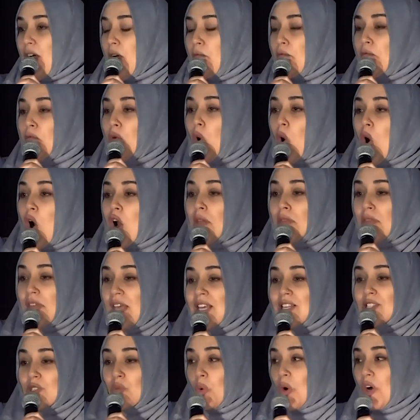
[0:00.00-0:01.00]
for
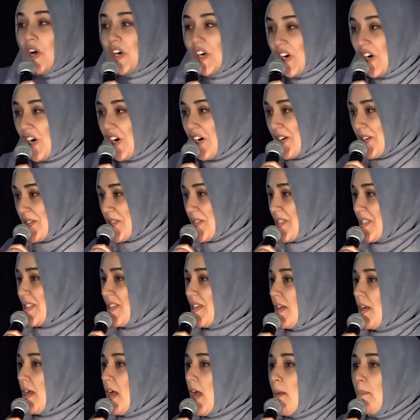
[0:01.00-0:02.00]
these workers.
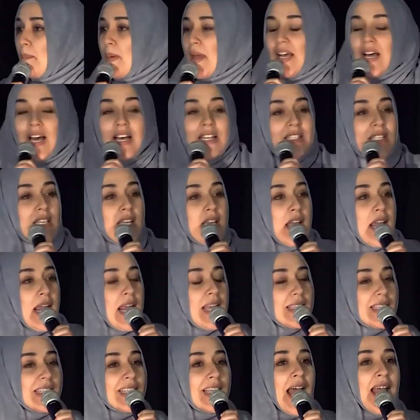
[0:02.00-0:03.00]
Because
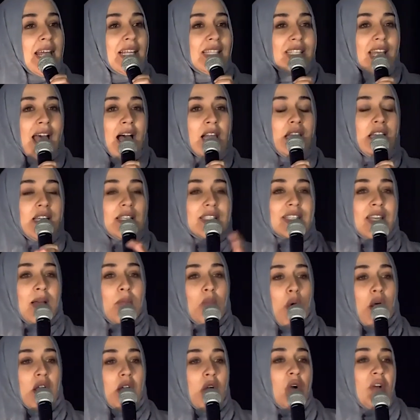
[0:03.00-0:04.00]
it's like telling
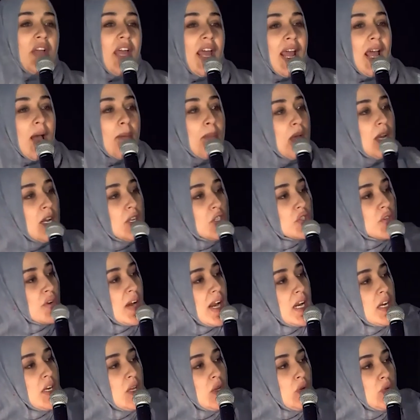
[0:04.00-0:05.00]
someone, okay, I'm going to
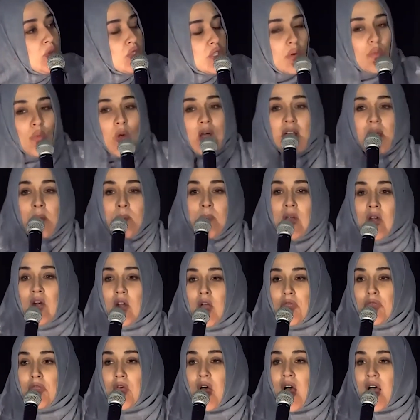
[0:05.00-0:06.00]
train you to run a
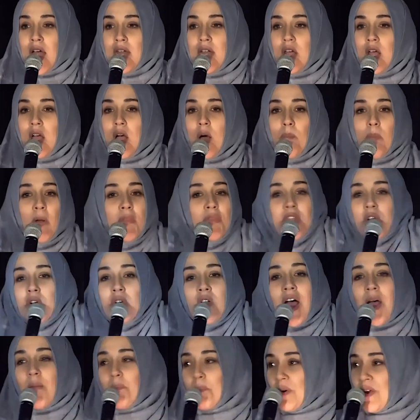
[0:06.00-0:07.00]
marathon, but they're
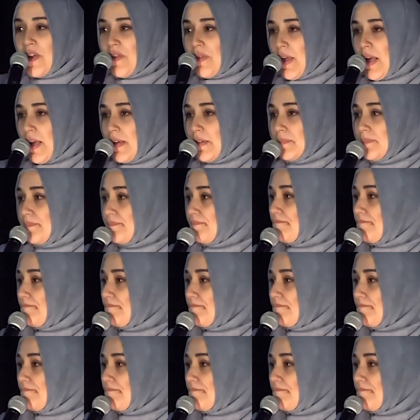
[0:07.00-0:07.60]
not breathing.